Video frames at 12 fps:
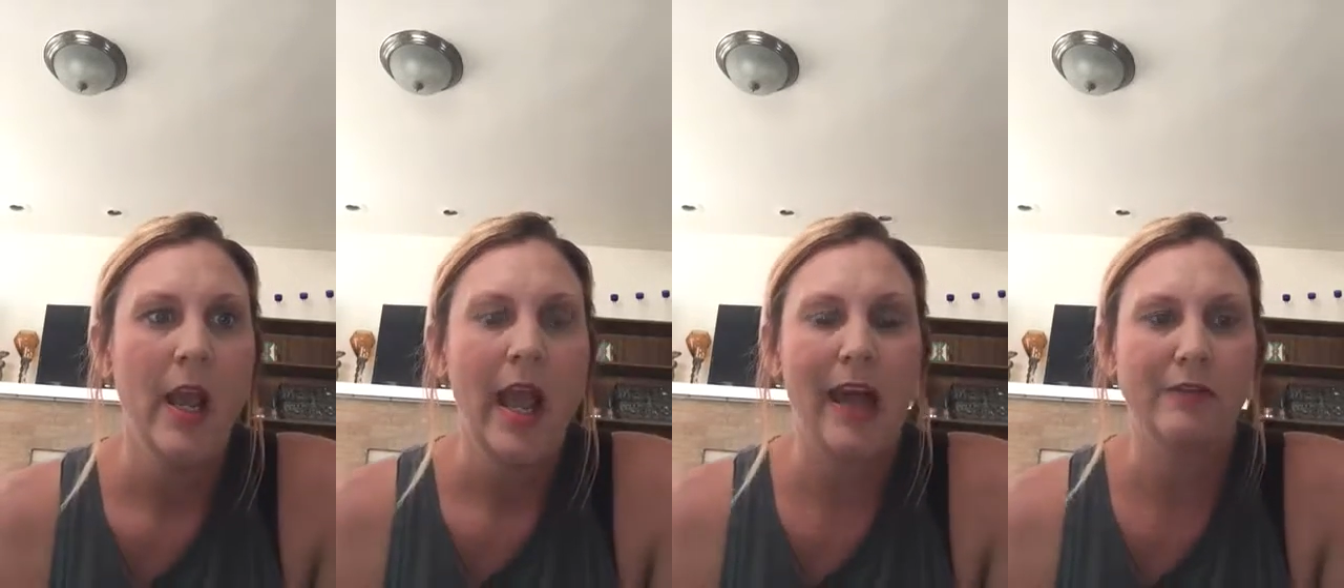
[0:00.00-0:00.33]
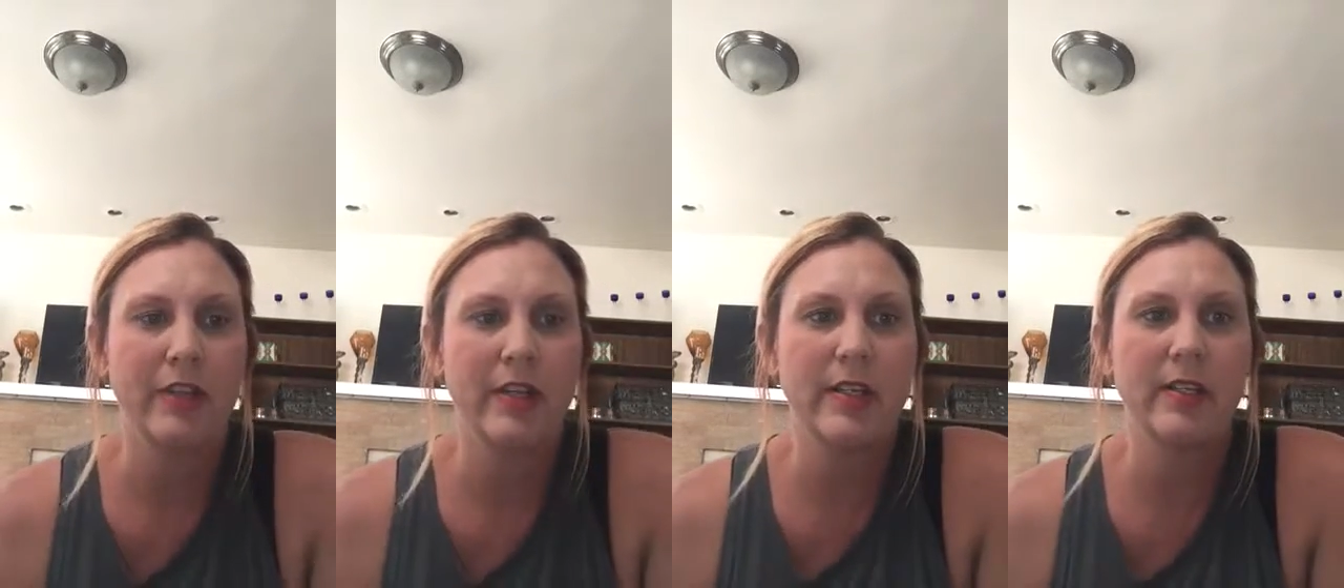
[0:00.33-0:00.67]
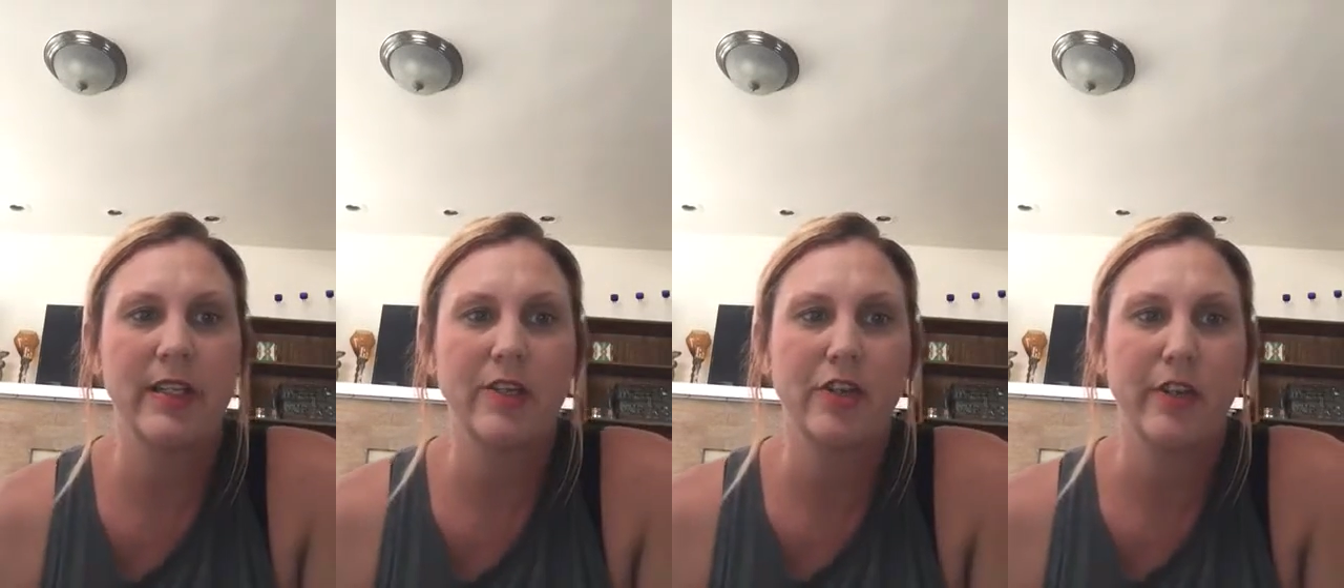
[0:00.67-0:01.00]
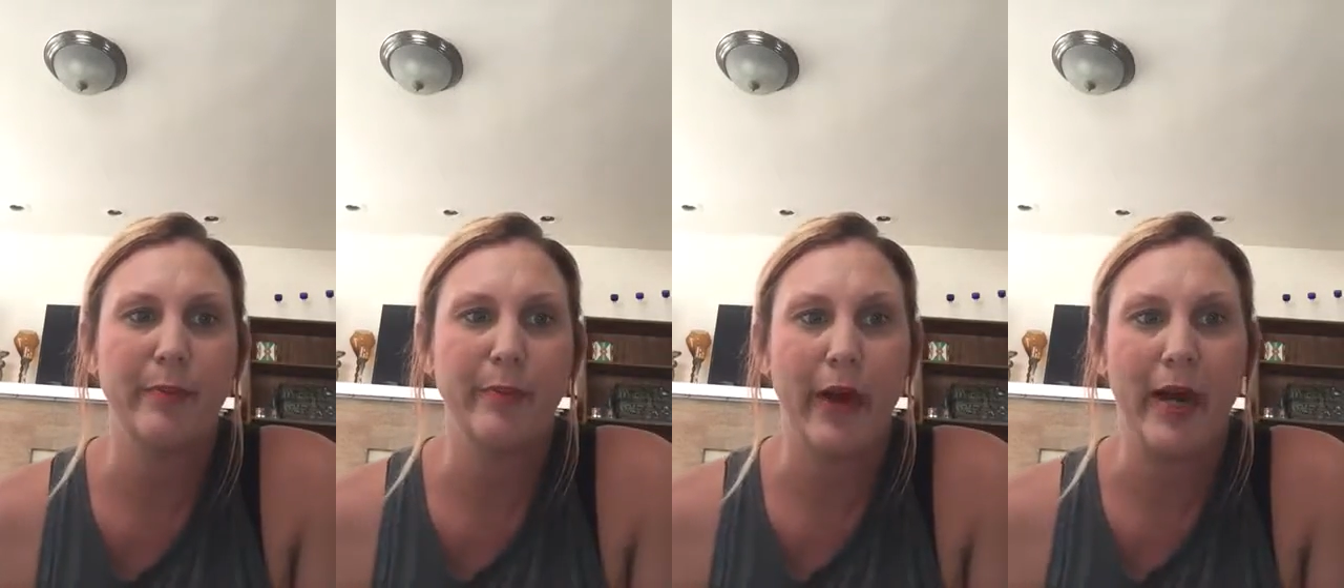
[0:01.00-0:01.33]
After the decision
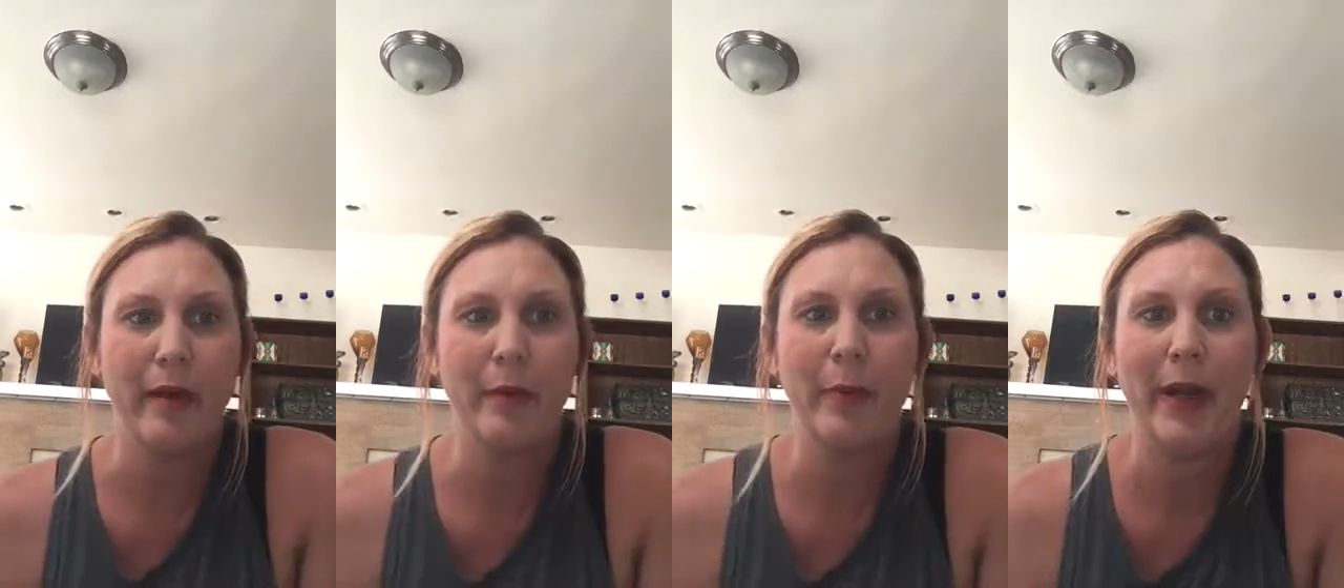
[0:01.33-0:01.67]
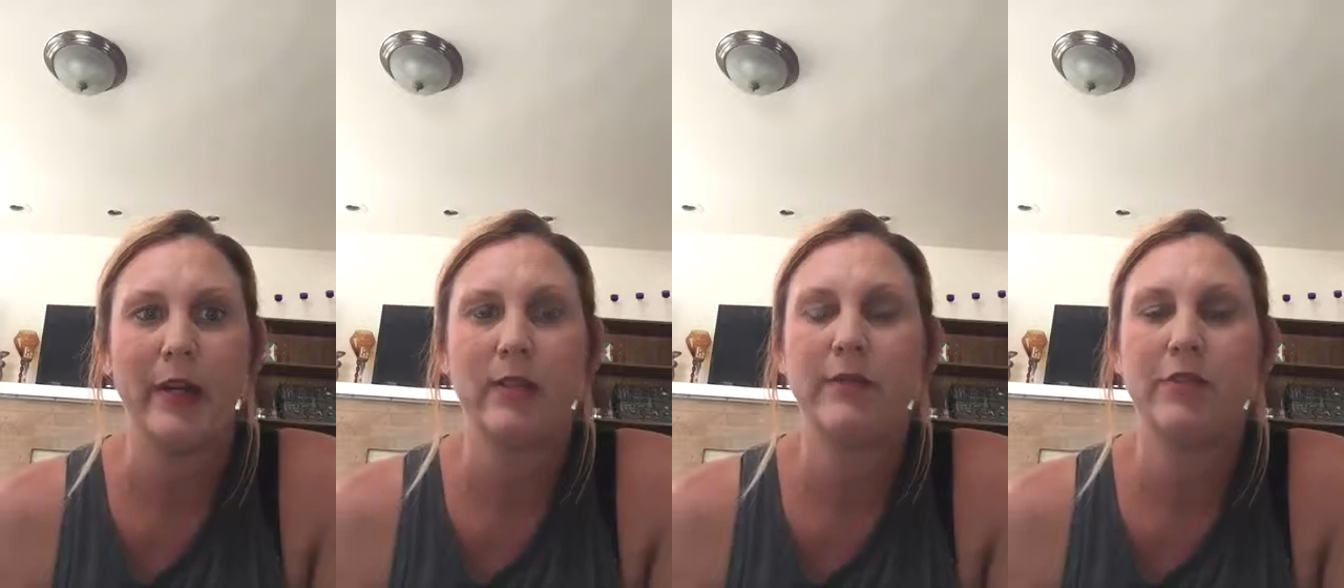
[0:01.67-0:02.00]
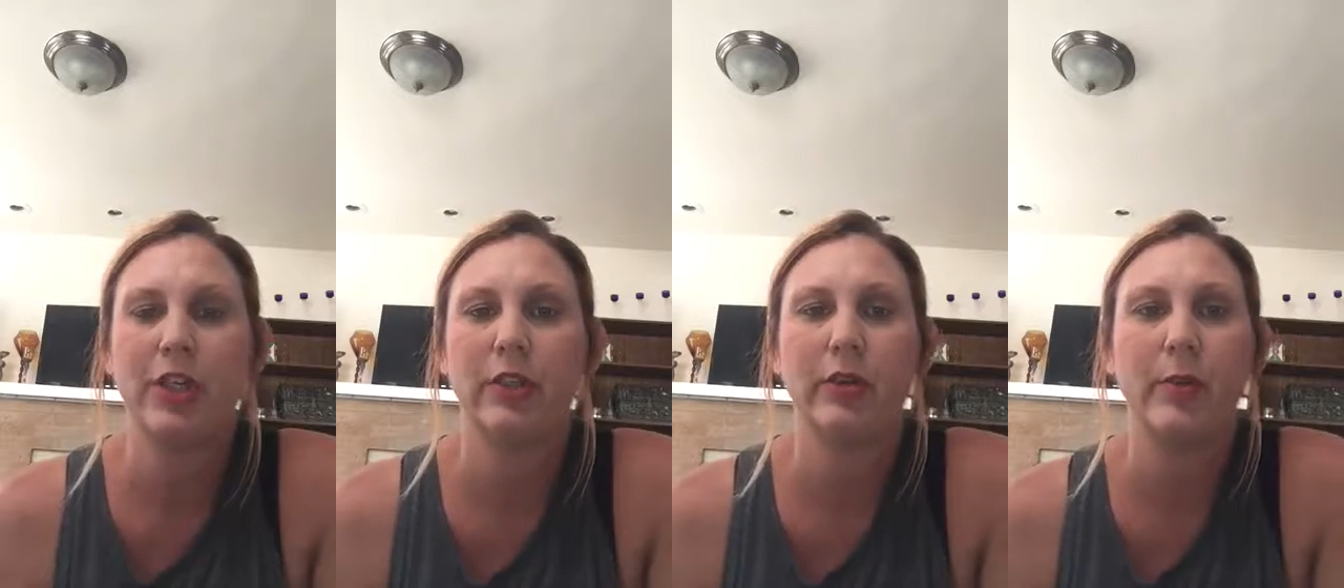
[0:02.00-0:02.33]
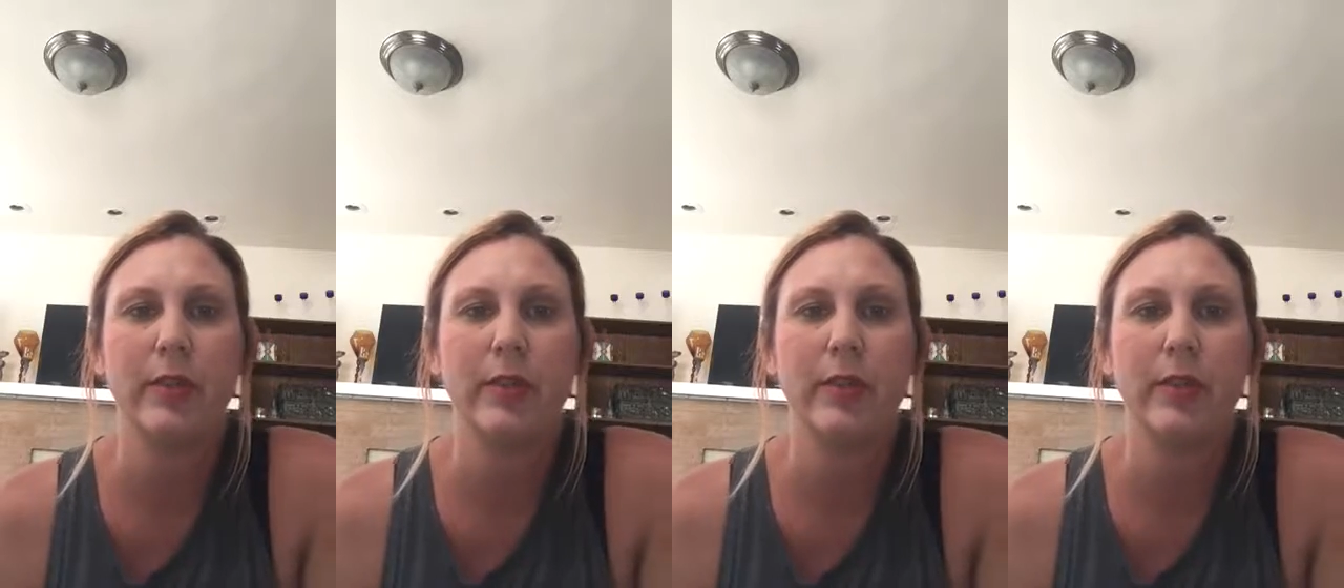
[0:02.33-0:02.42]
in Brown, parents of children